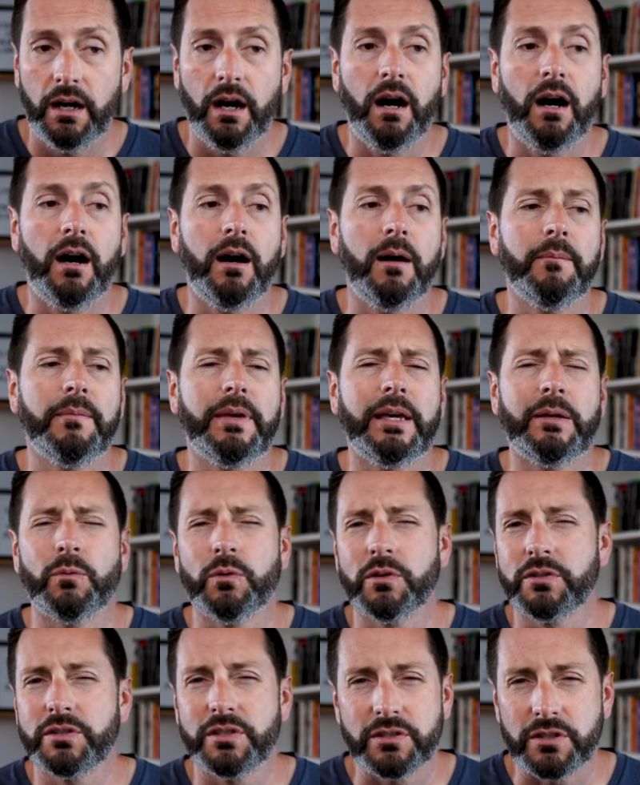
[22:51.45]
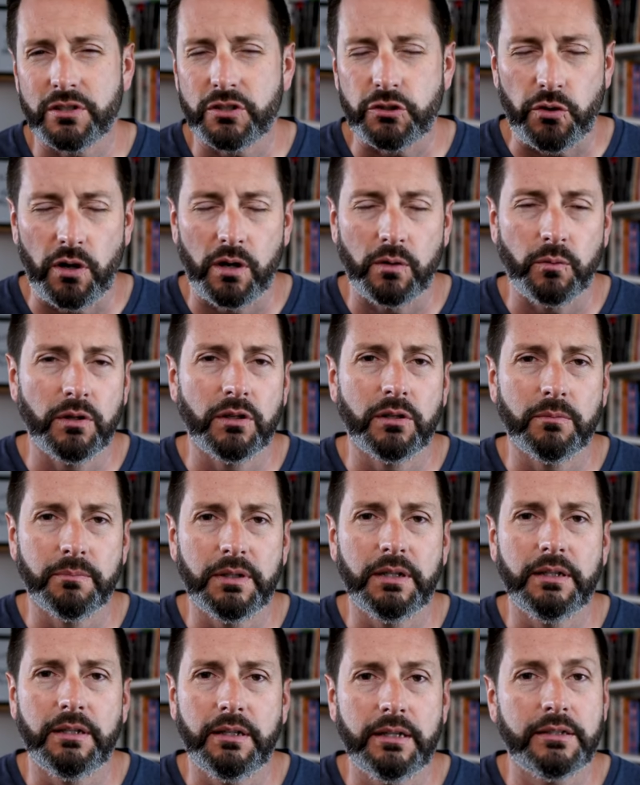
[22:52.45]
Um, and worse is a strong word,
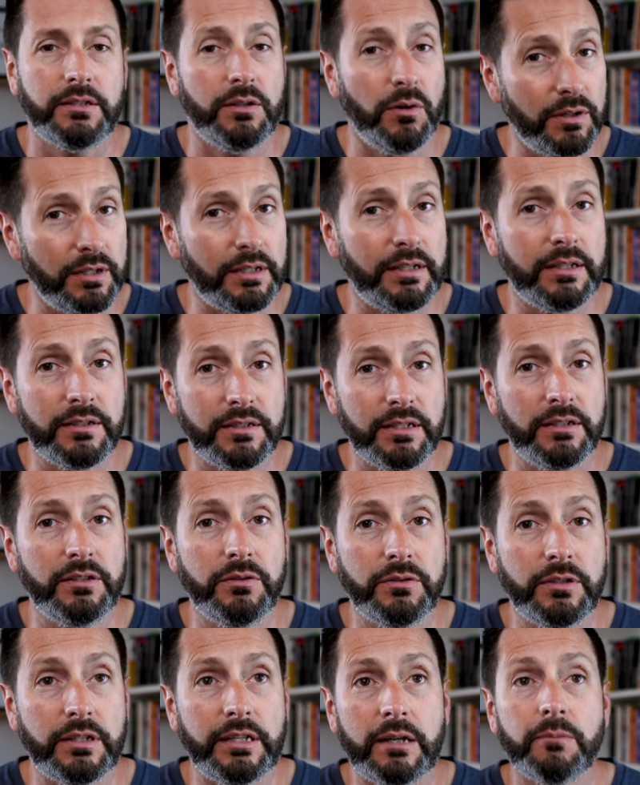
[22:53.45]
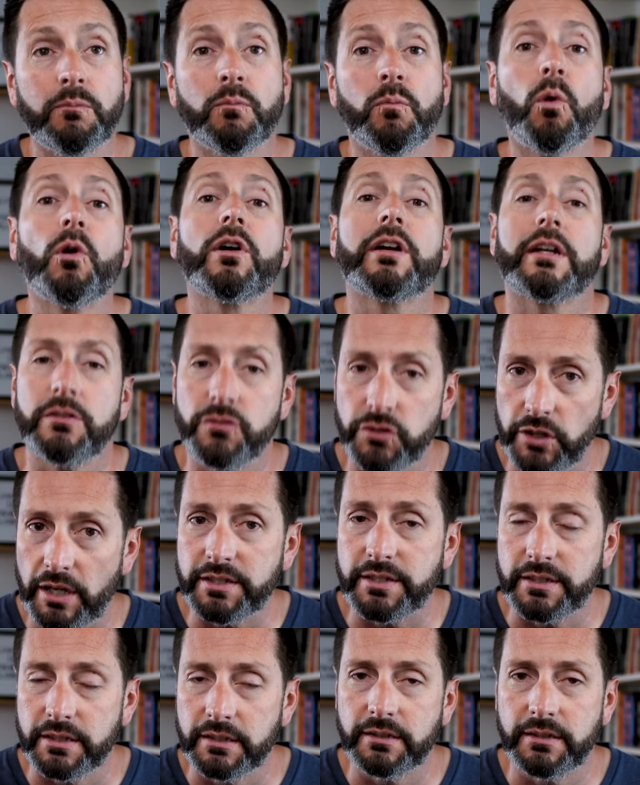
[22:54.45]
but it's going to continue to get more
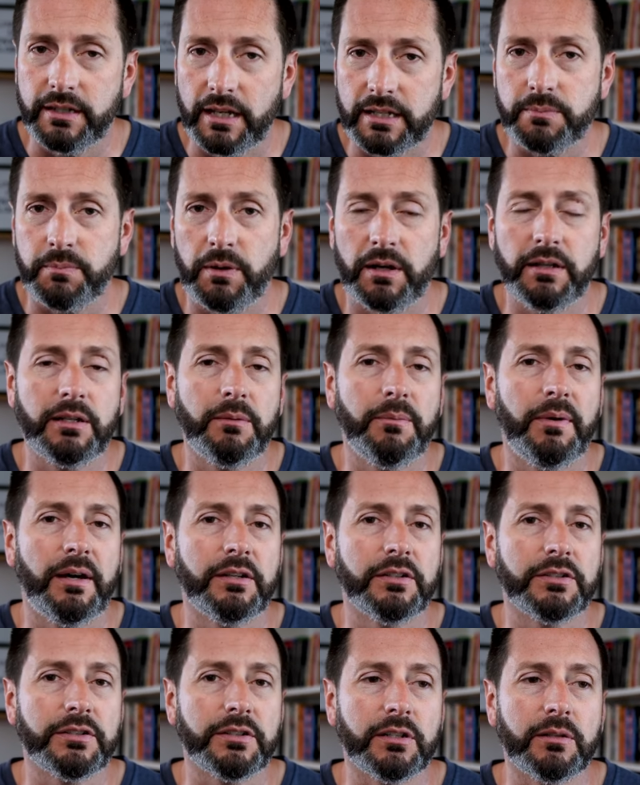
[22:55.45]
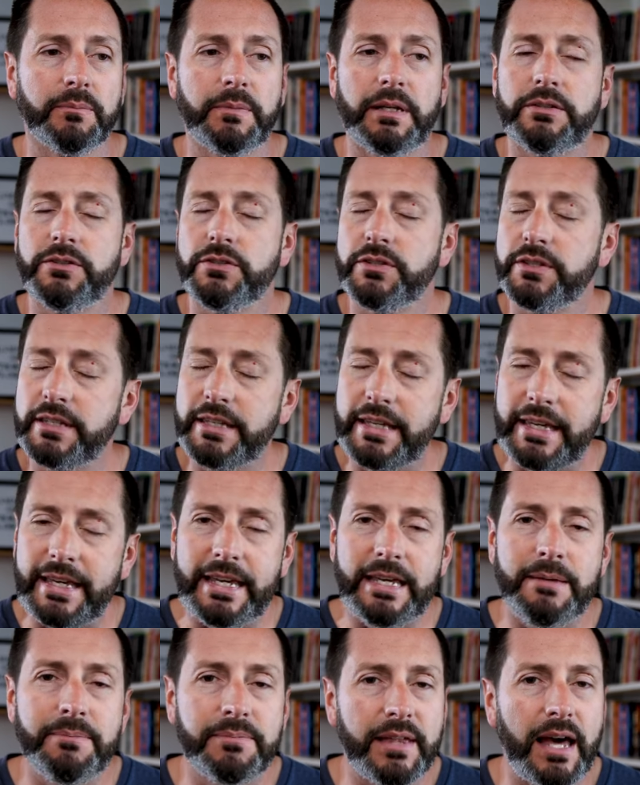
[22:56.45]
congested. That's probably a better term. And just
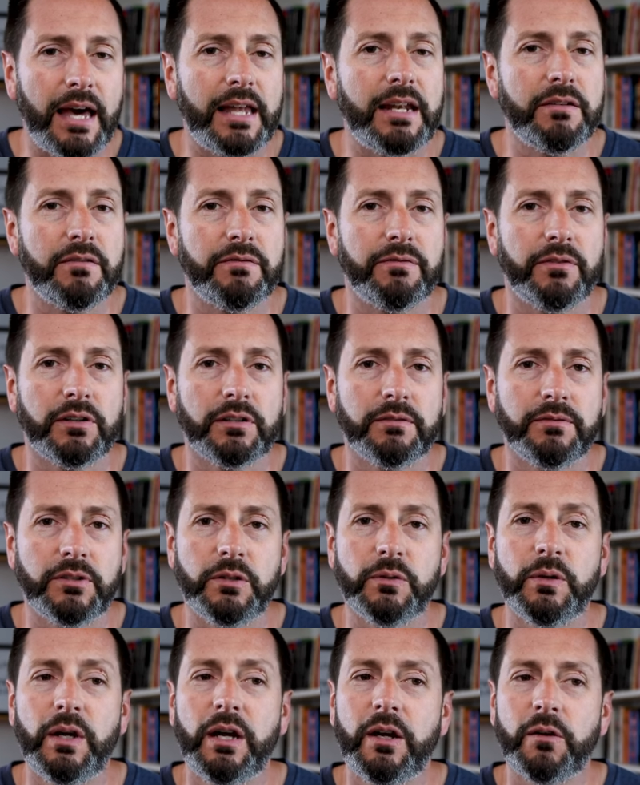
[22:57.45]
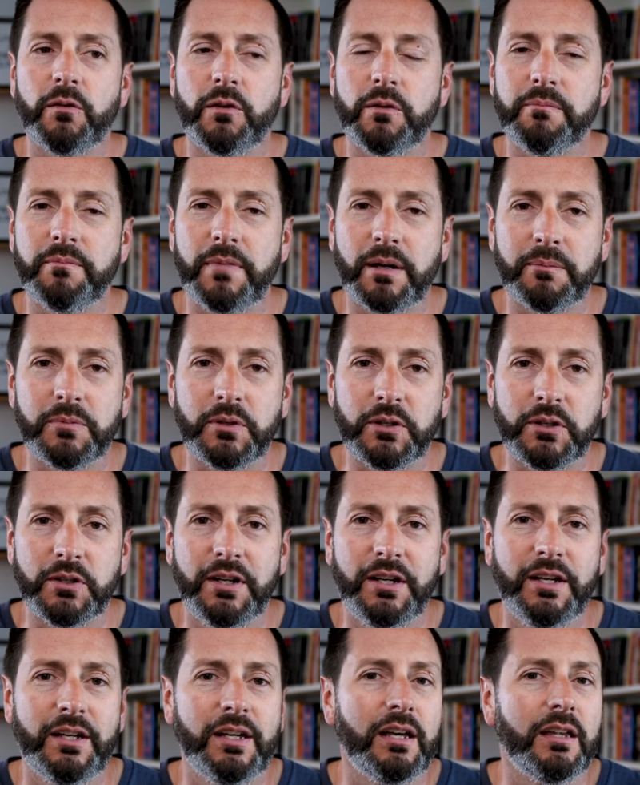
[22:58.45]
keep that in front of you. Remember,
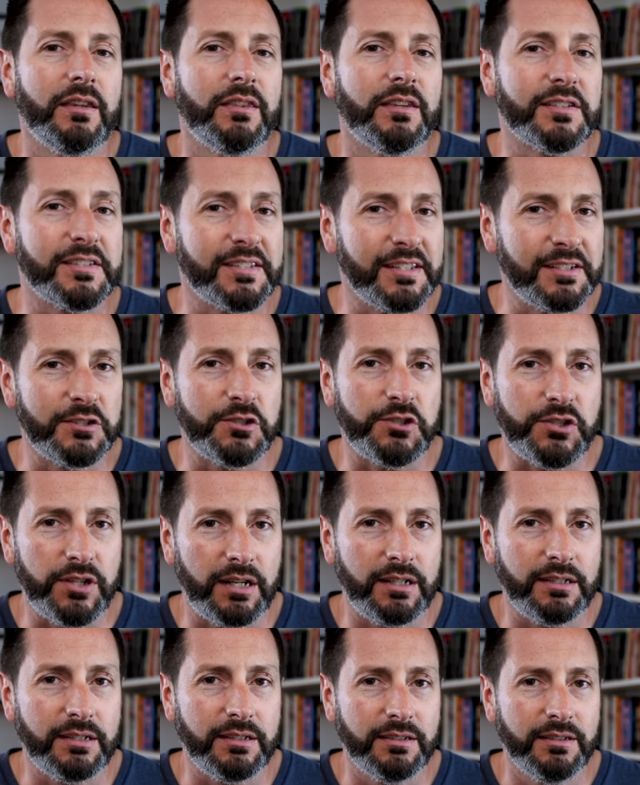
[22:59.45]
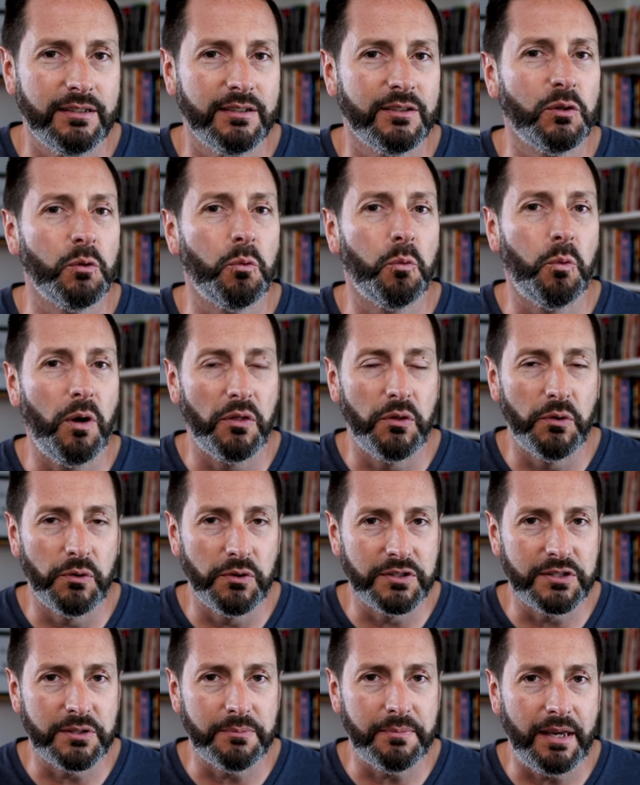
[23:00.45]
the sun is shining, the weather
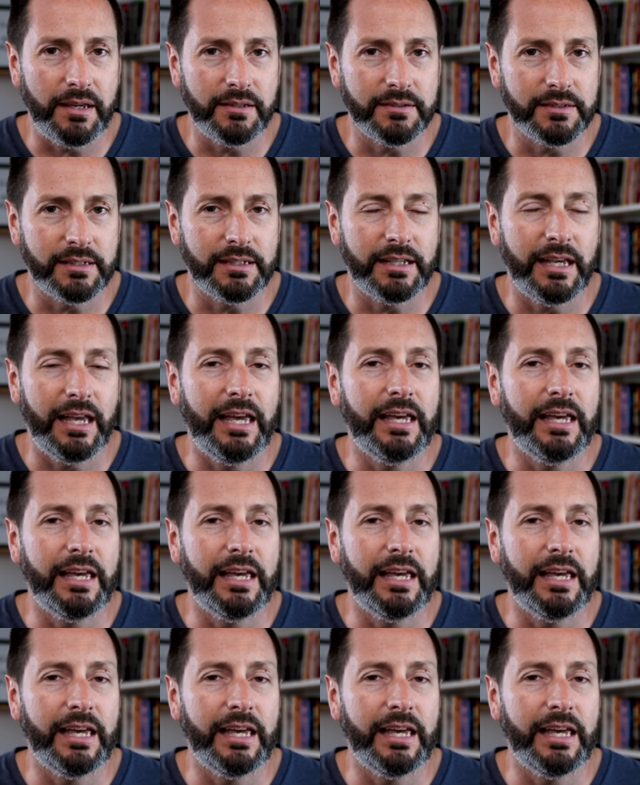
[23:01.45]
is amazing.